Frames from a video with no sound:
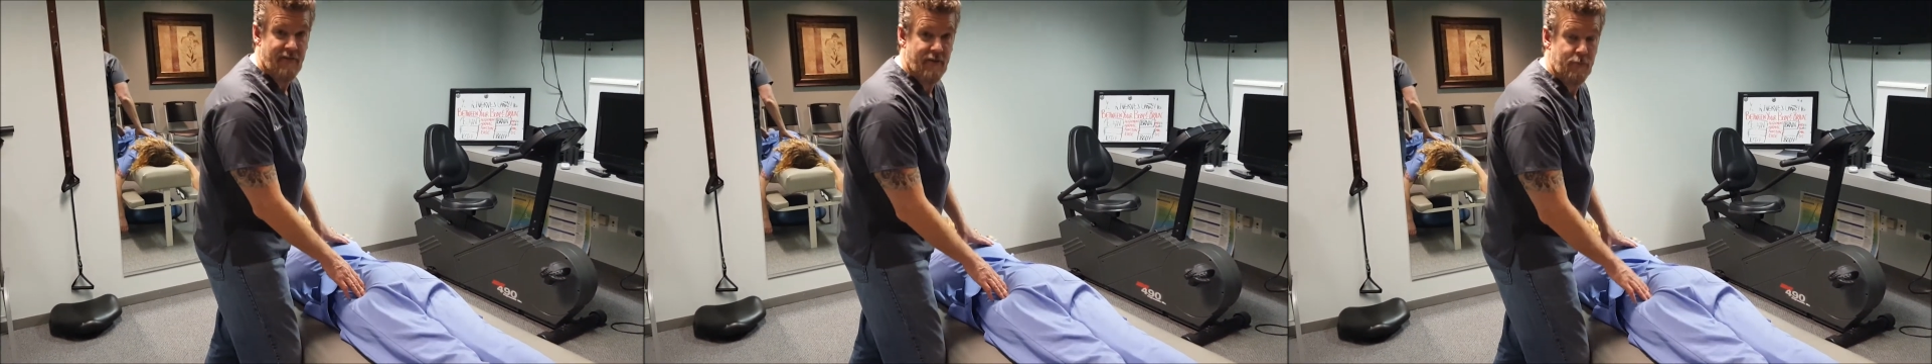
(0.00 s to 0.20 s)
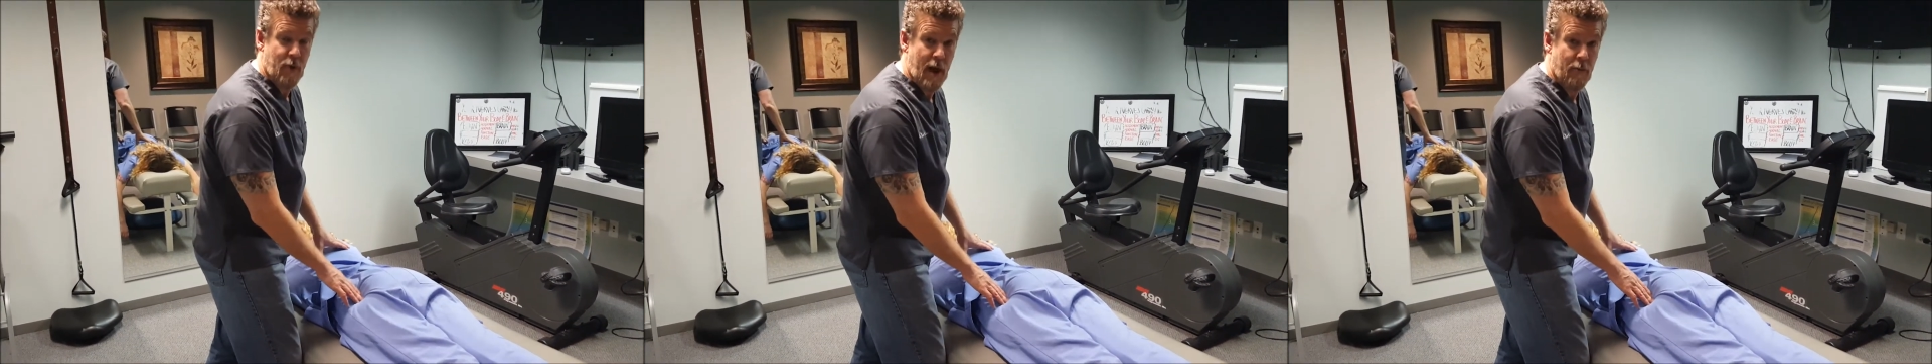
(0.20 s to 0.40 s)
a
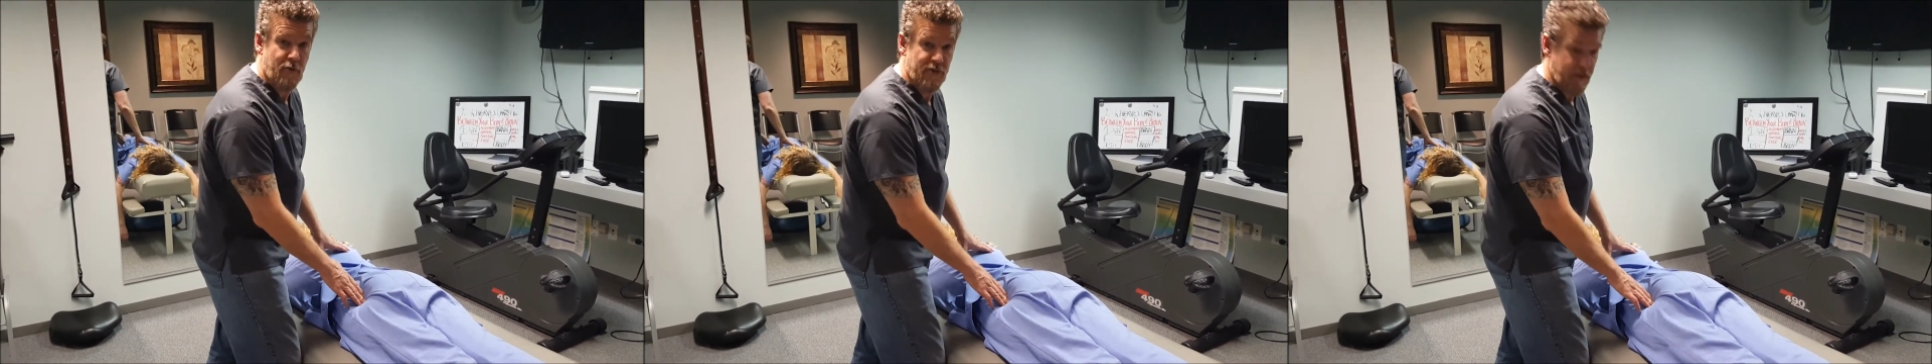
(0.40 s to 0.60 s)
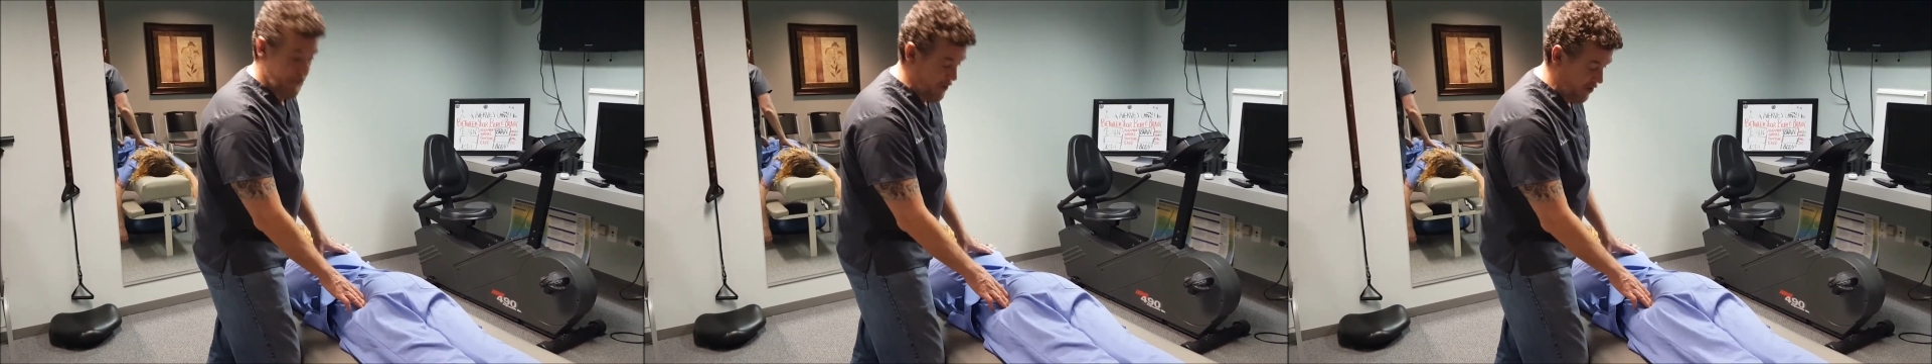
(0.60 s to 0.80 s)
problem
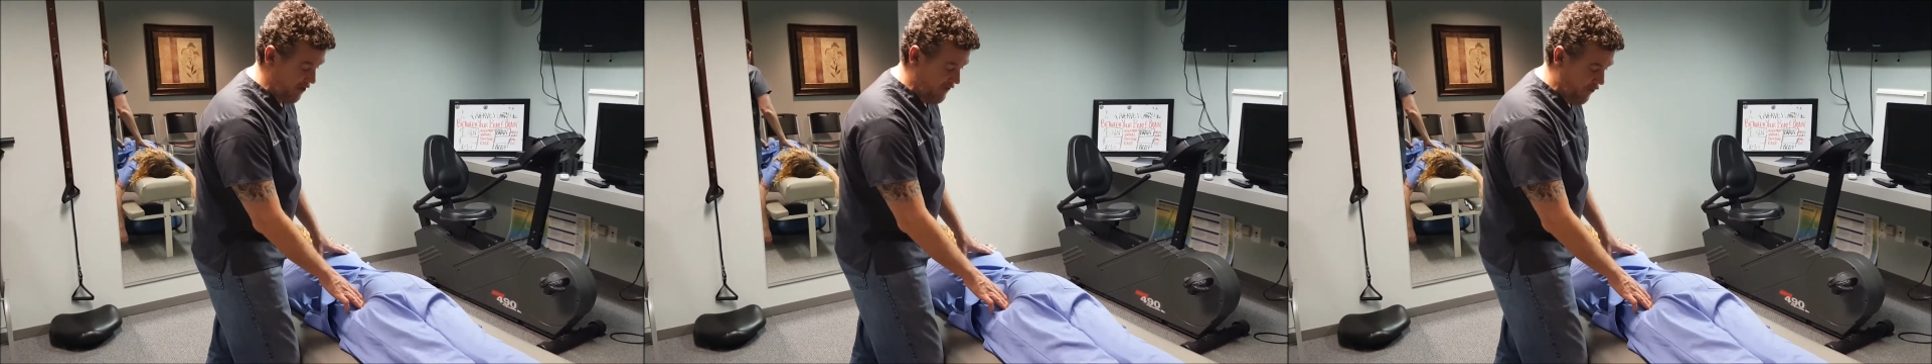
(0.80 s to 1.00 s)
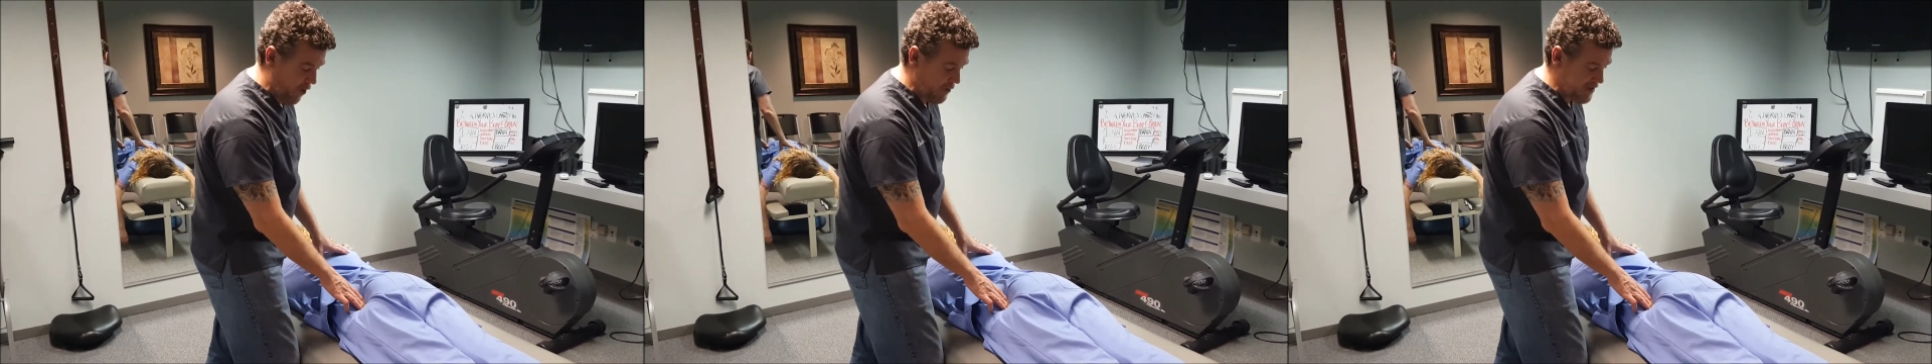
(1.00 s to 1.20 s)
with the
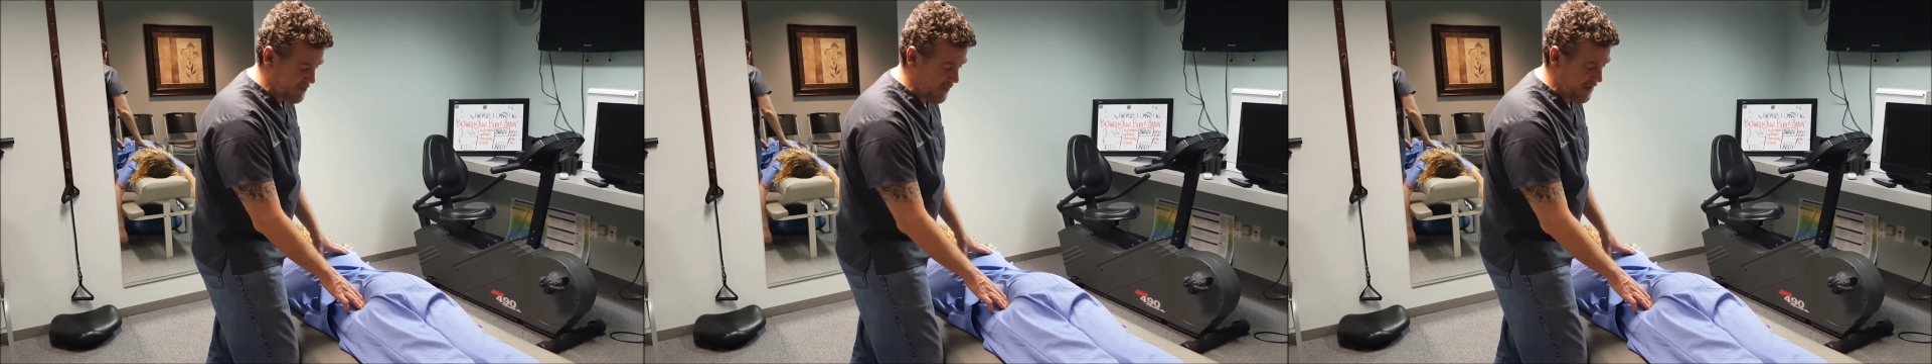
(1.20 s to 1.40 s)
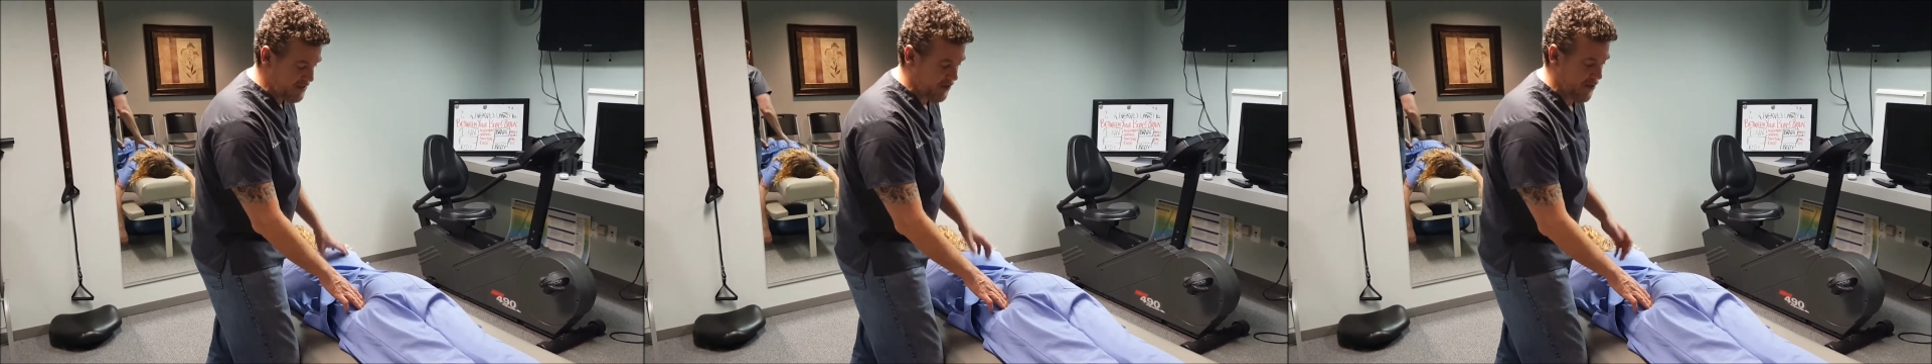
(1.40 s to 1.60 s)
piriformis
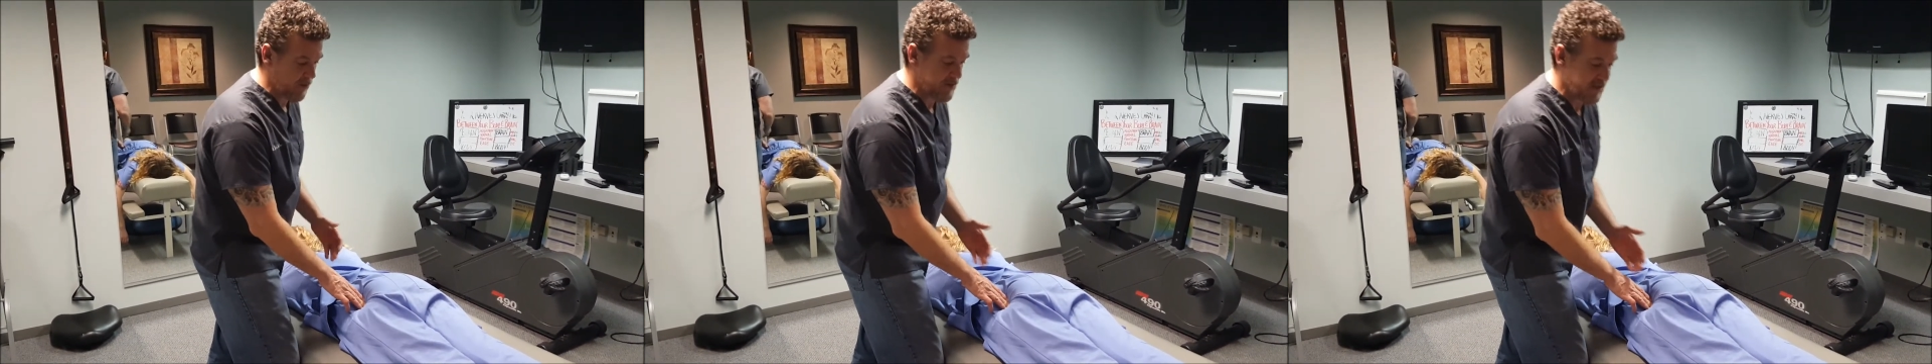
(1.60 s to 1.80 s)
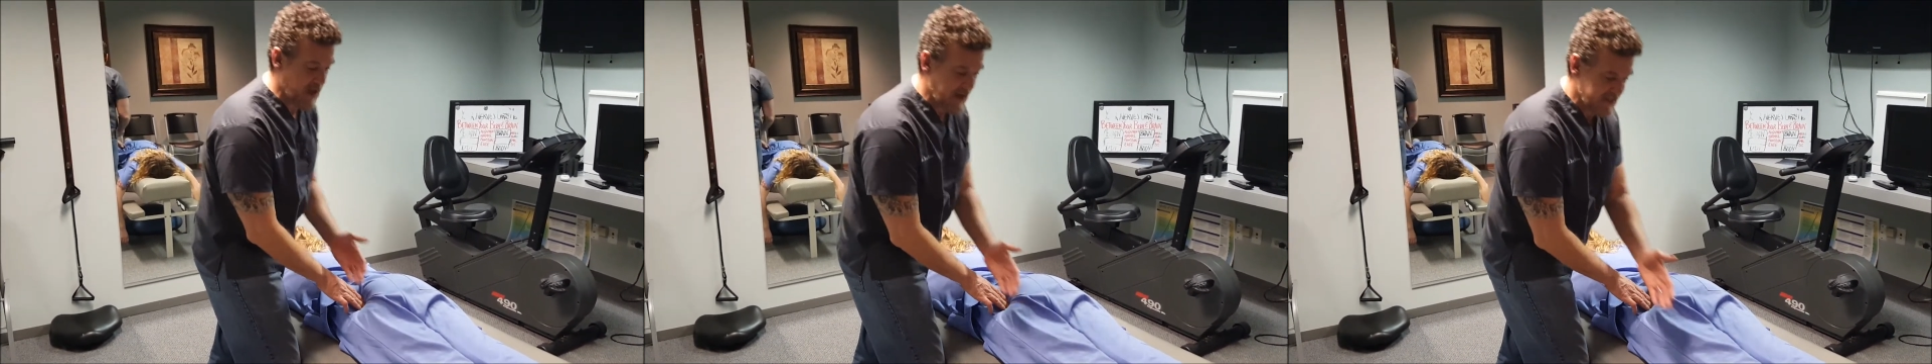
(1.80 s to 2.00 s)
muscle that
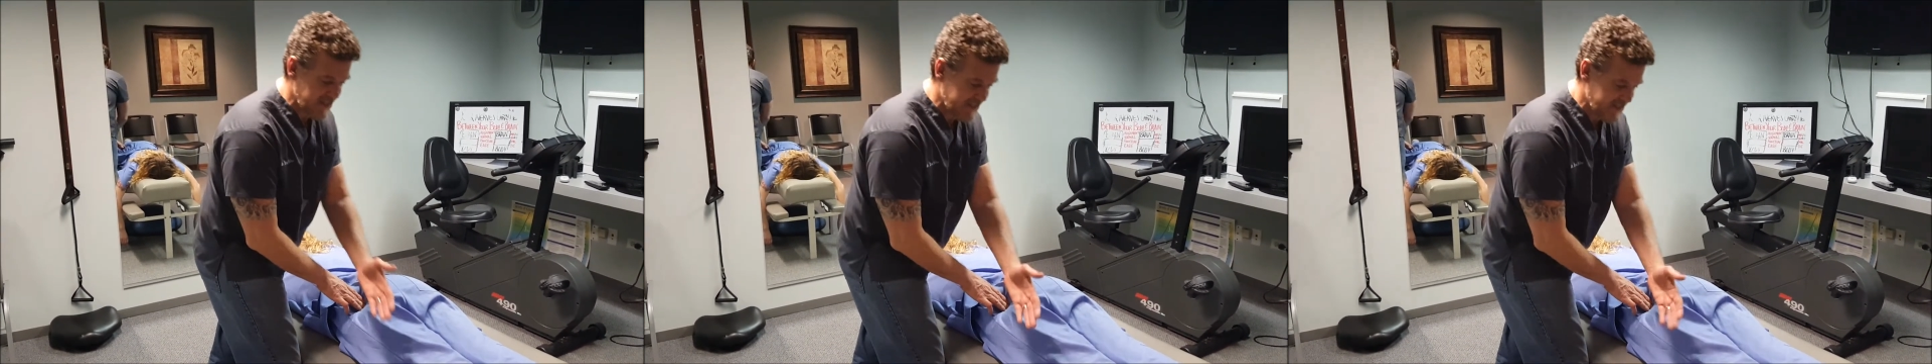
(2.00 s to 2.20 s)
was causing